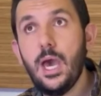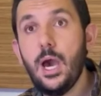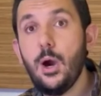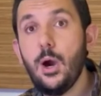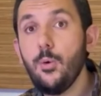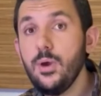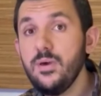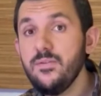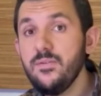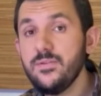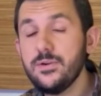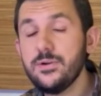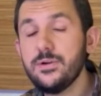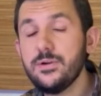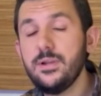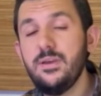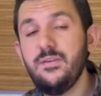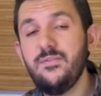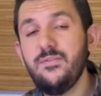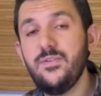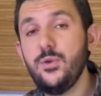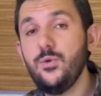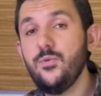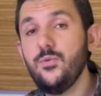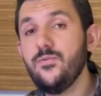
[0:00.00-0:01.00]
However,
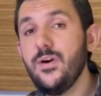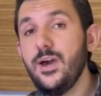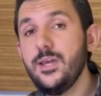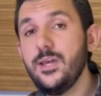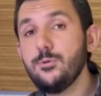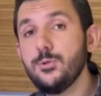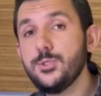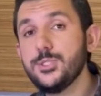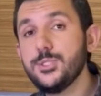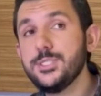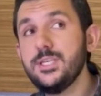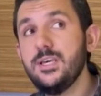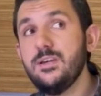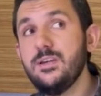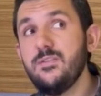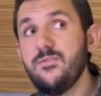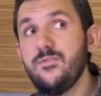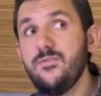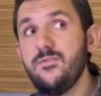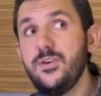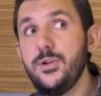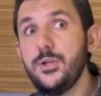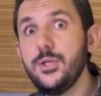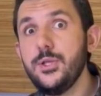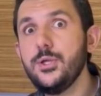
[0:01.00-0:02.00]
if you find
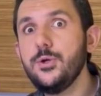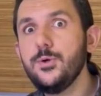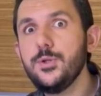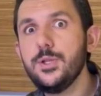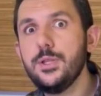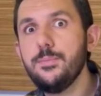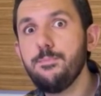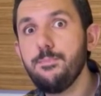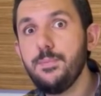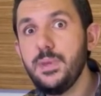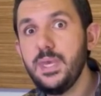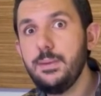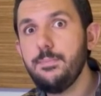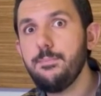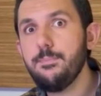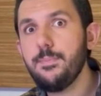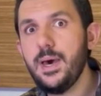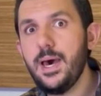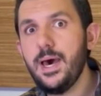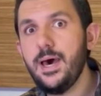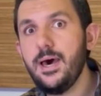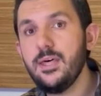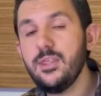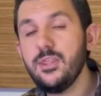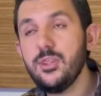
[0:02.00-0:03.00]
yourself very good in BIM
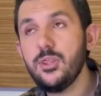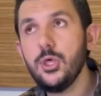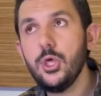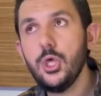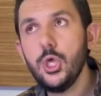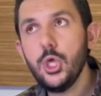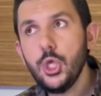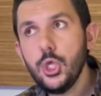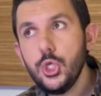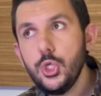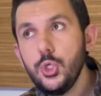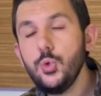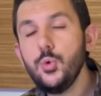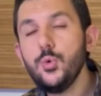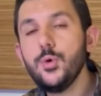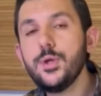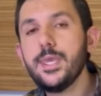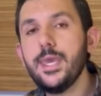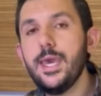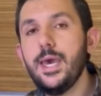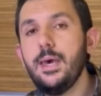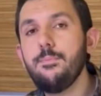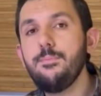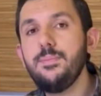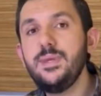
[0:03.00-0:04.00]
bath, you
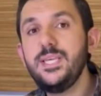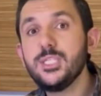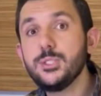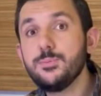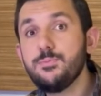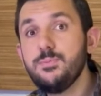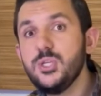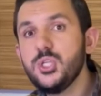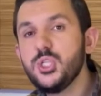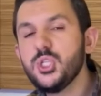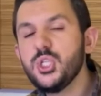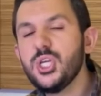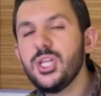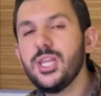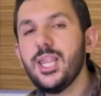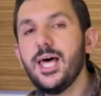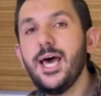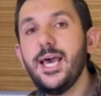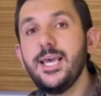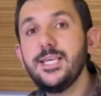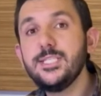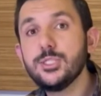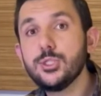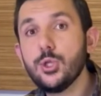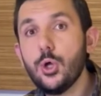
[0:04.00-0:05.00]
can be
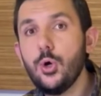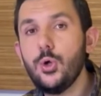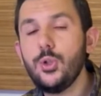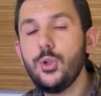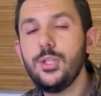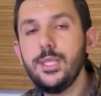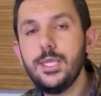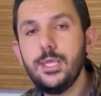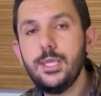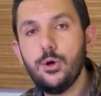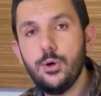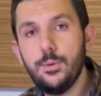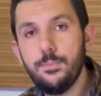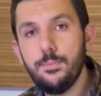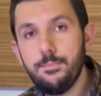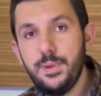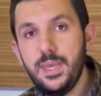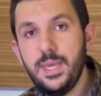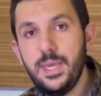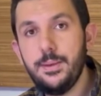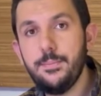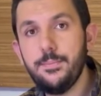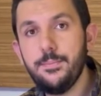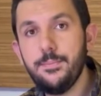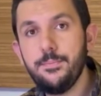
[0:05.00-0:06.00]
specialized only on
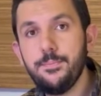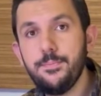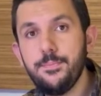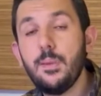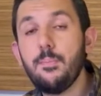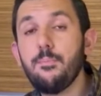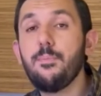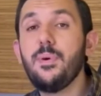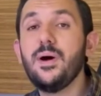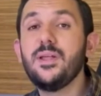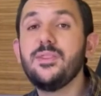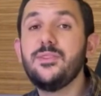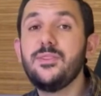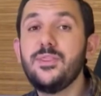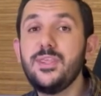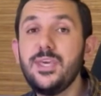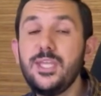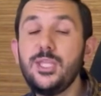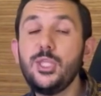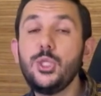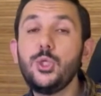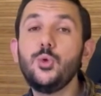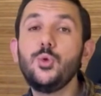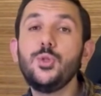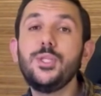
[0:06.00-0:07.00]
BIM, but
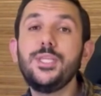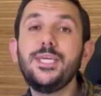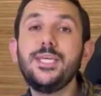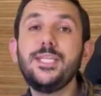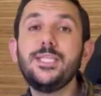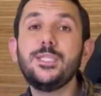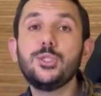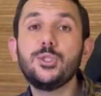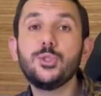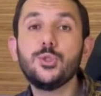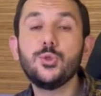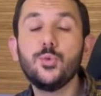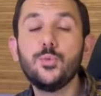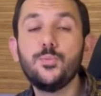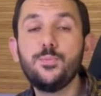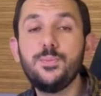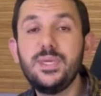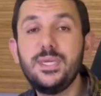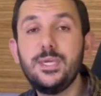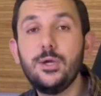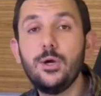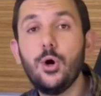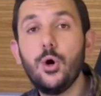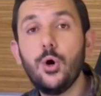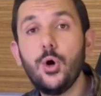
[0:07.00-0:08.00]
then you need to
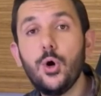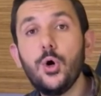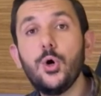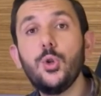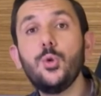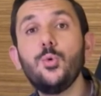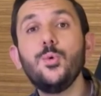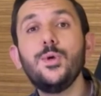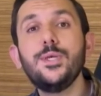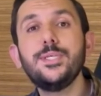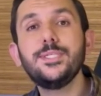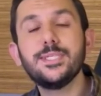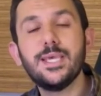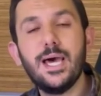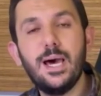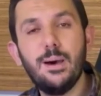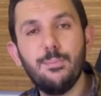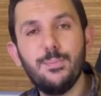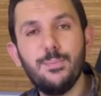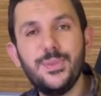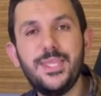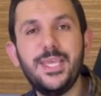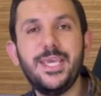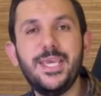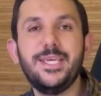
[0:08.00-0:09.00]
be always
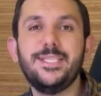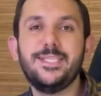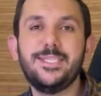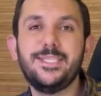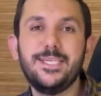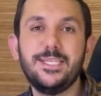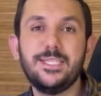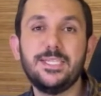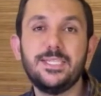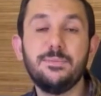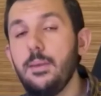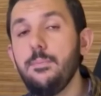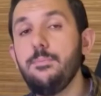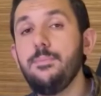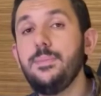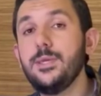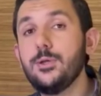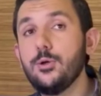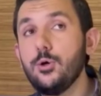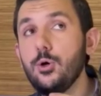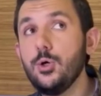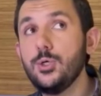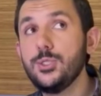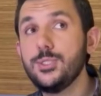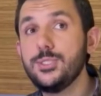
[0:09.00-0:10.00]
updated,
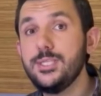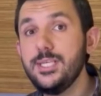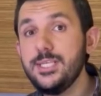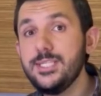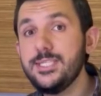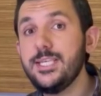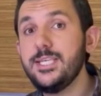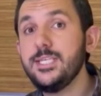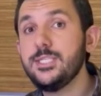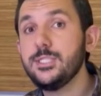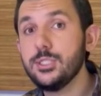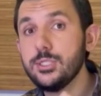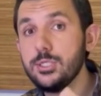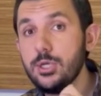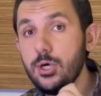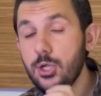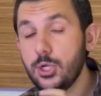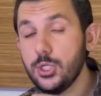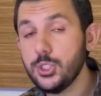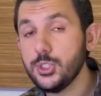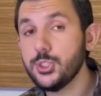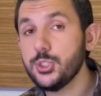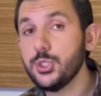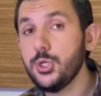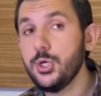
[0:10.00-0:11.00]
because this is
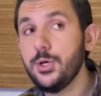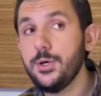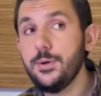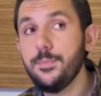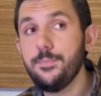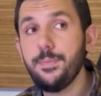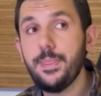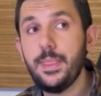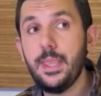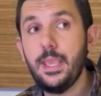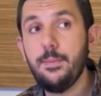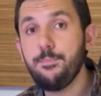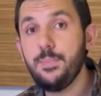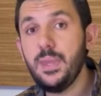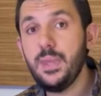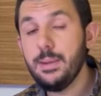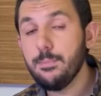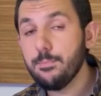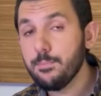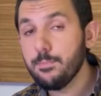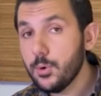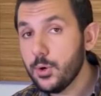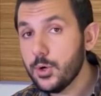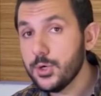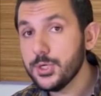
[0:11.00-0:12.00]
also
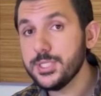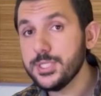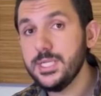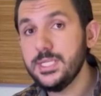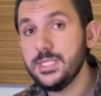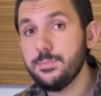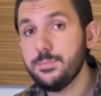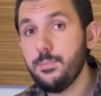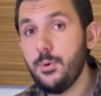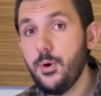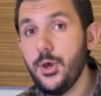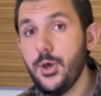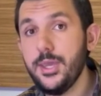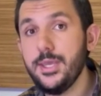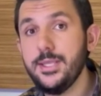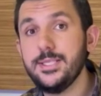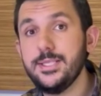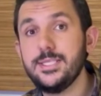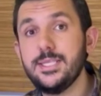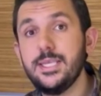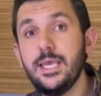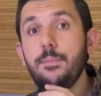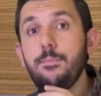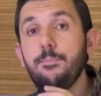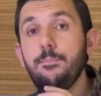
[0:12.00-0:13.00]
important
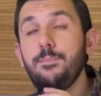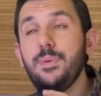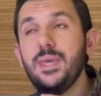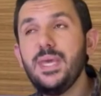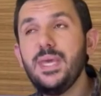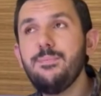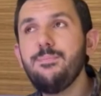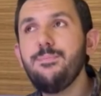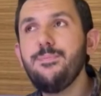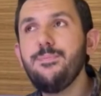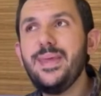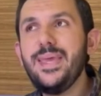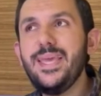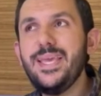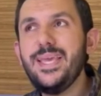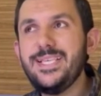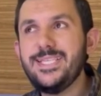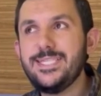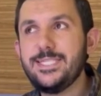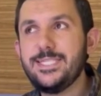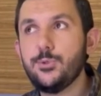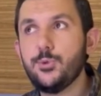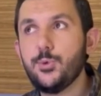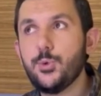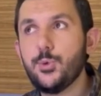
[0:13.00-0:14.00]
point. BIM
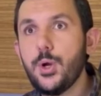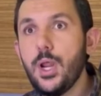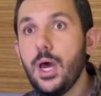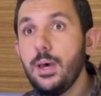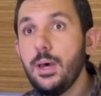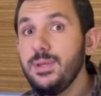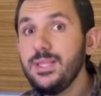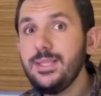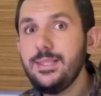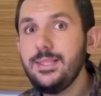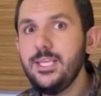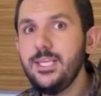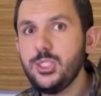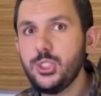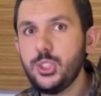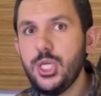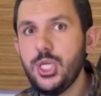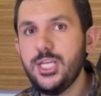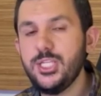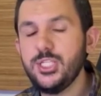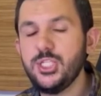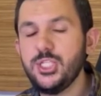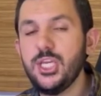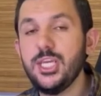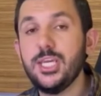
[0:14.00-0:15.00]
is rapidly
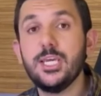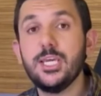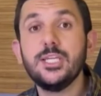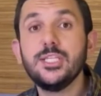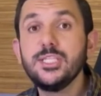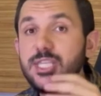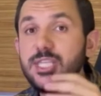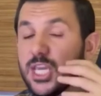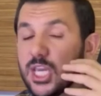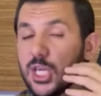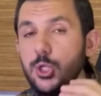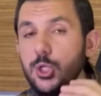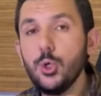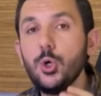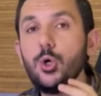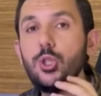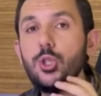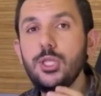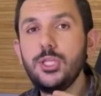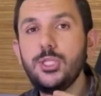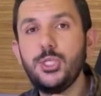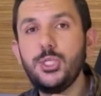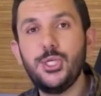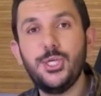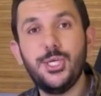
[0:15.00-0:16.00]
changing.
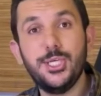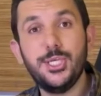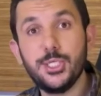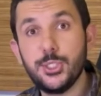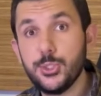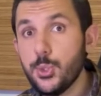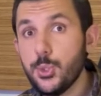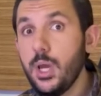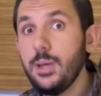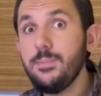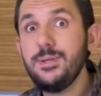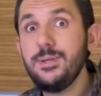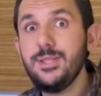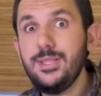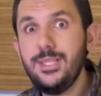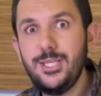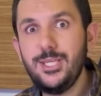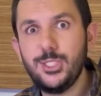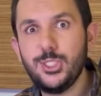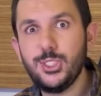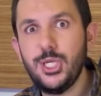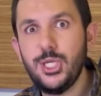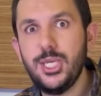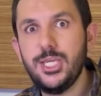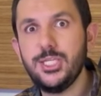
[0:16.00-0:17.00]
Technology is
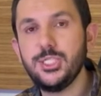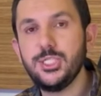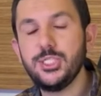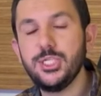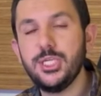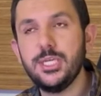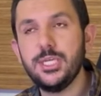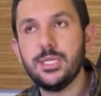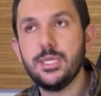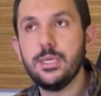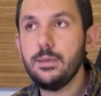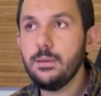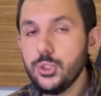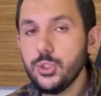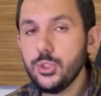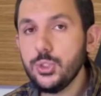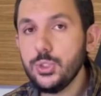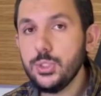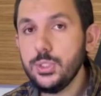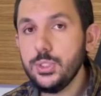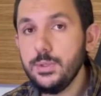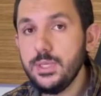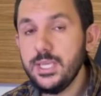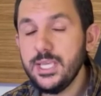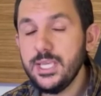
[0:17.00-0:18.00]
rapidly changing.
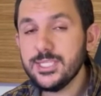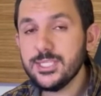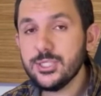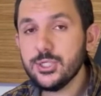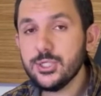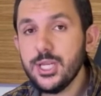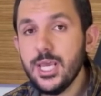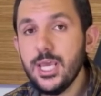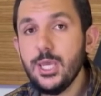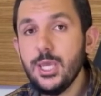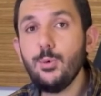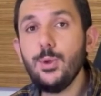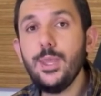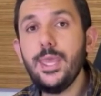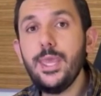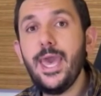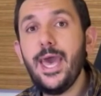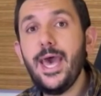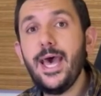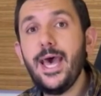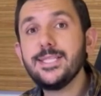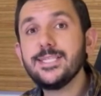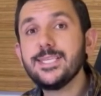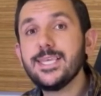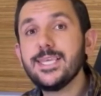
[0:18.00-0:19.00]
Yesterday we
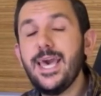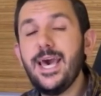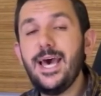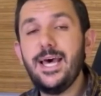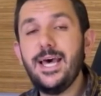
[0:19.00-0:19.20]
had